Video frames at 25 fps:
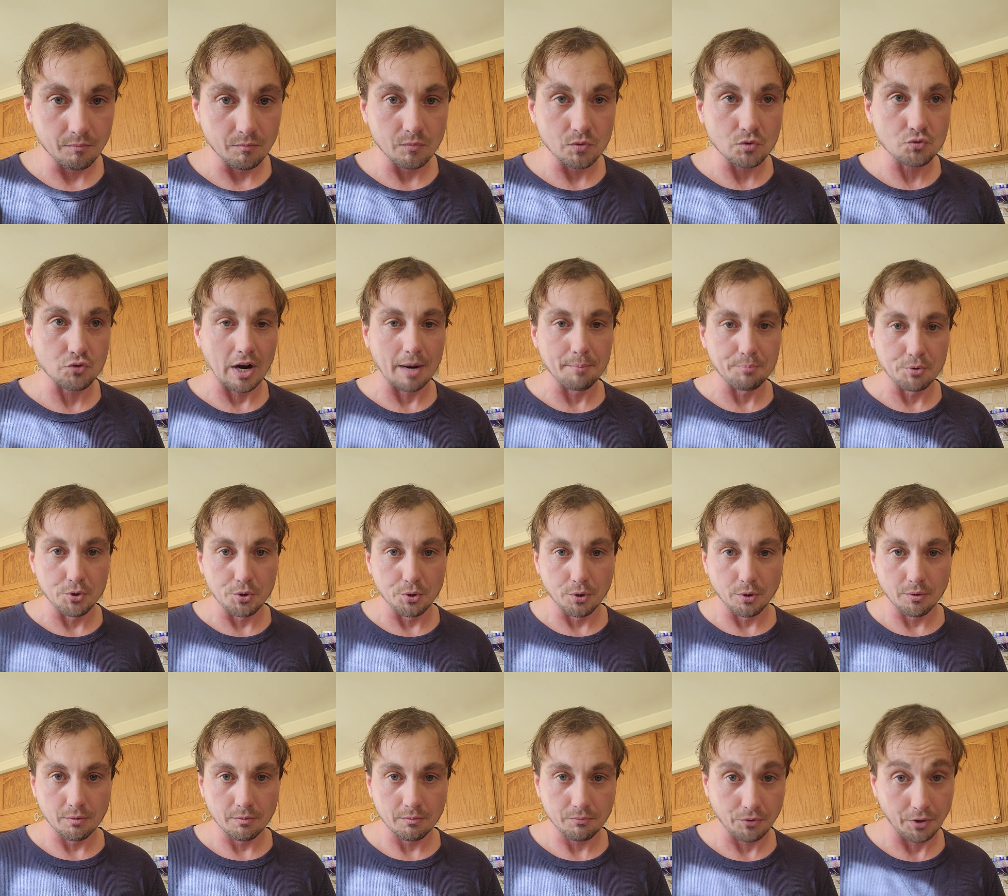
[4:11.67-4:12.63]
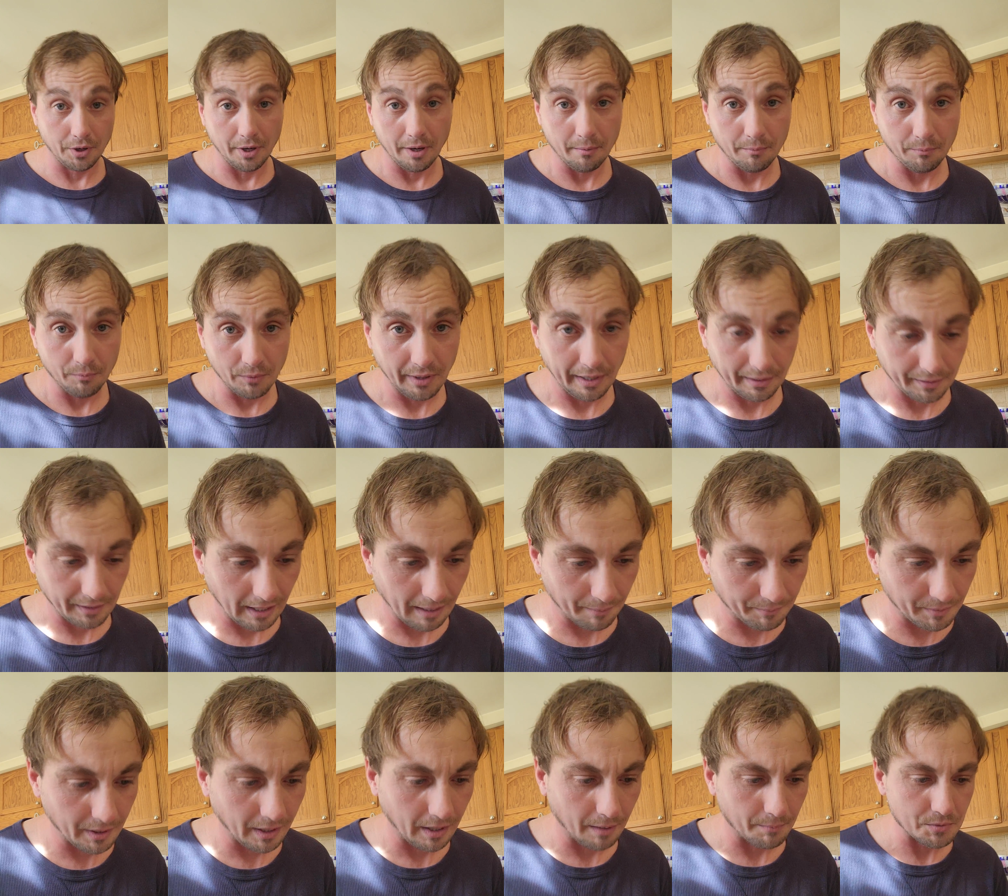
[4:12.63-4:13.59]
tribunal for him when that time
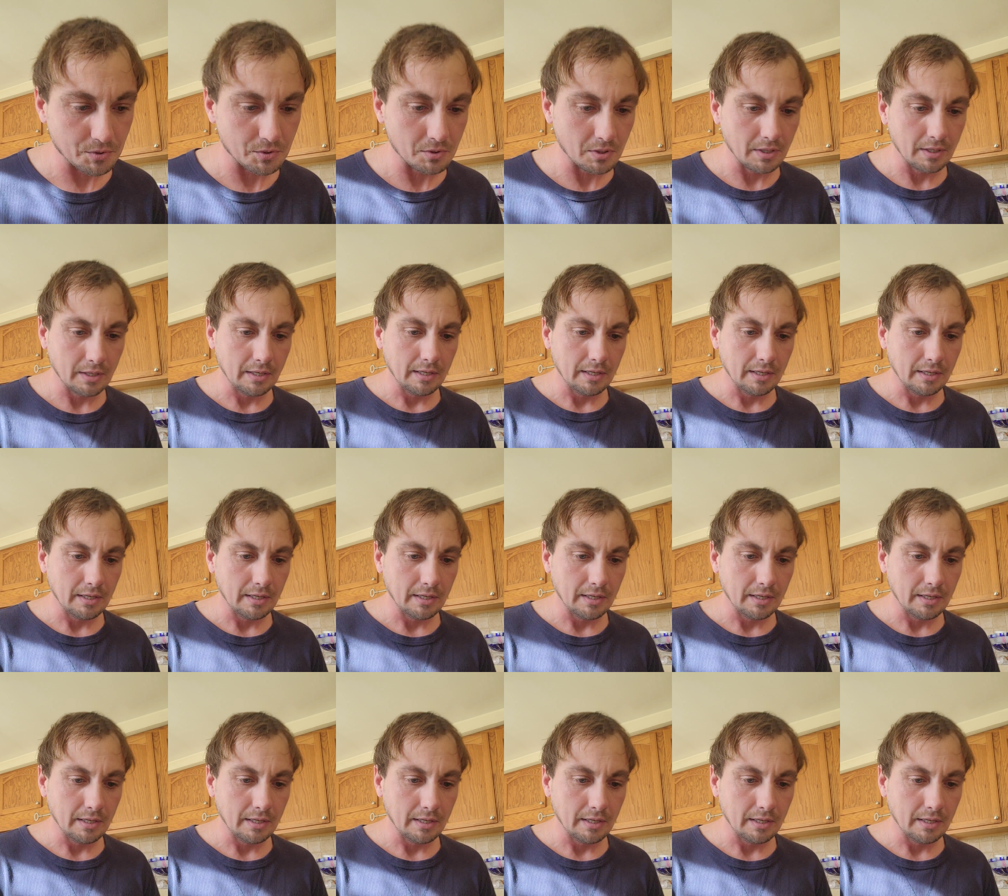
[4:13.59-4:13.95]
comes.